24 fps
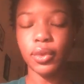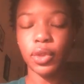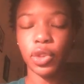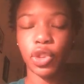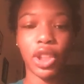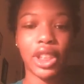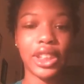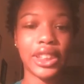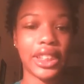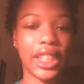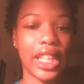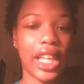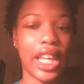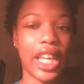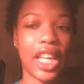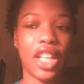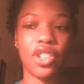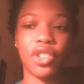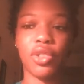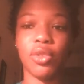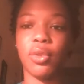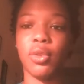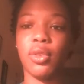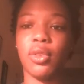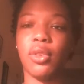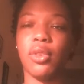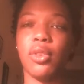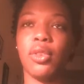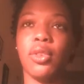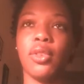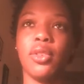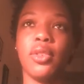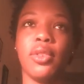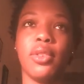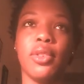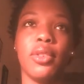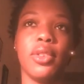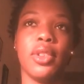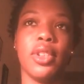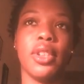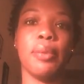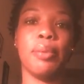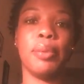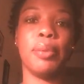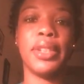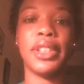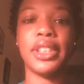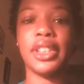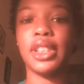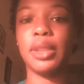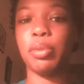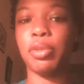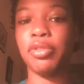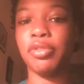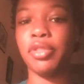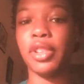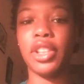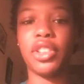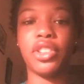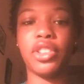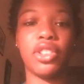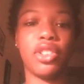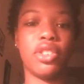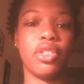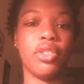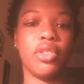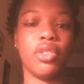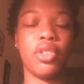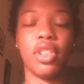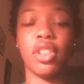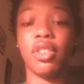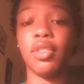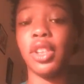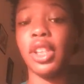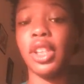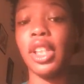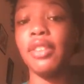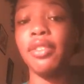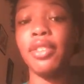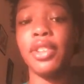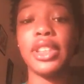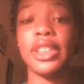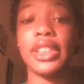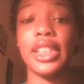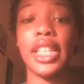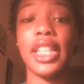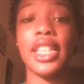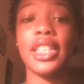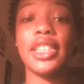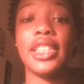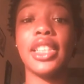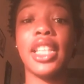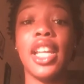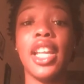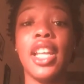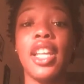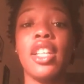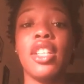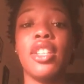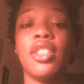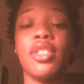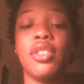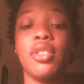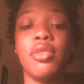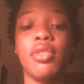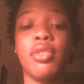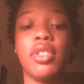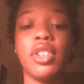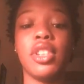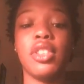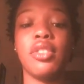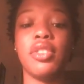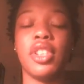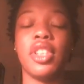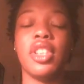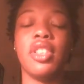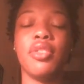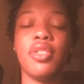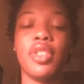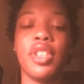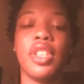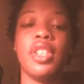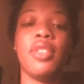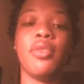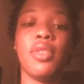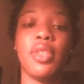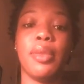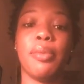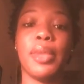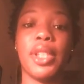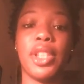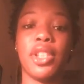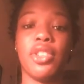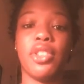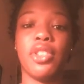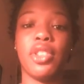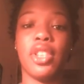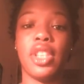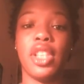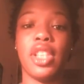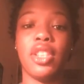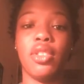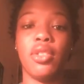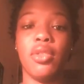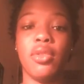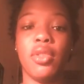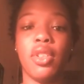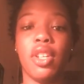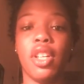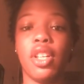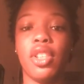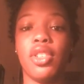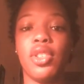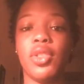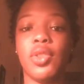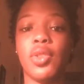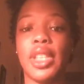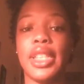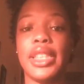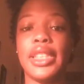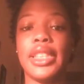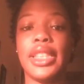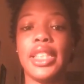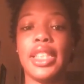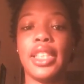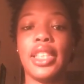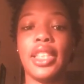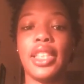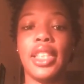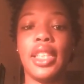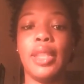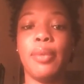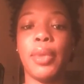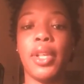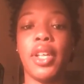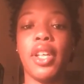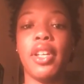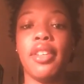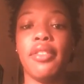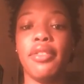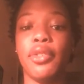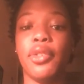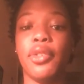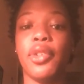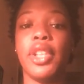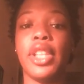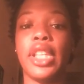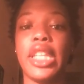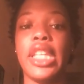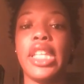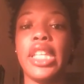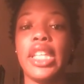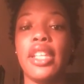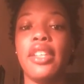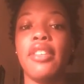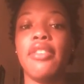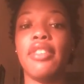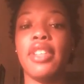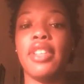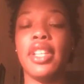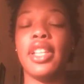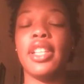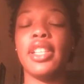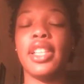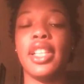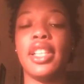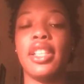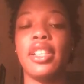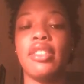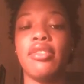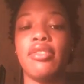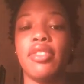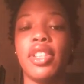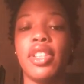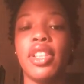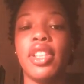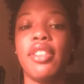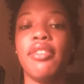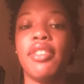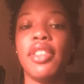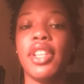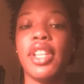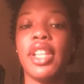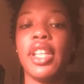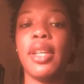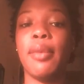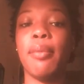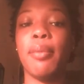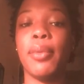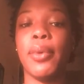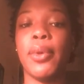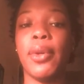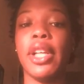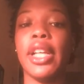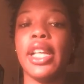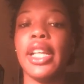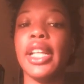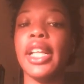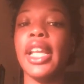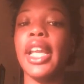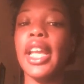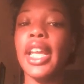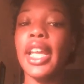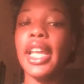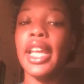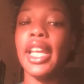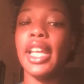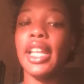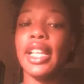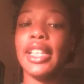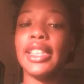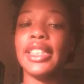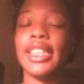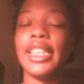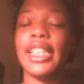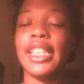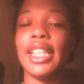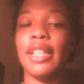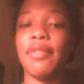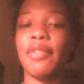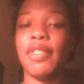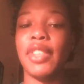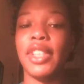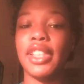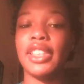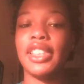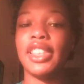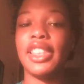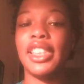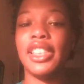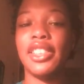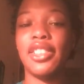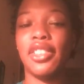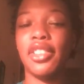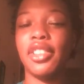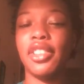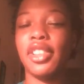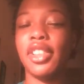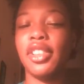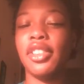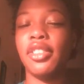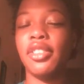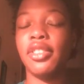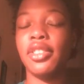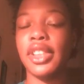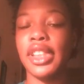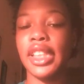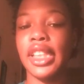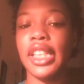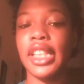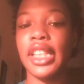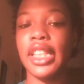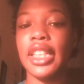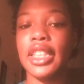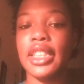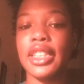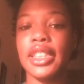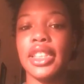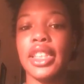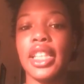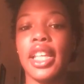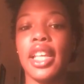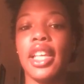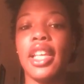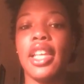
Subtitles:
dress casual or business professional or whatever it says, you really, really, really want to make sure that you are dressing the part for the event. That is very, very important. And I say that because these are little things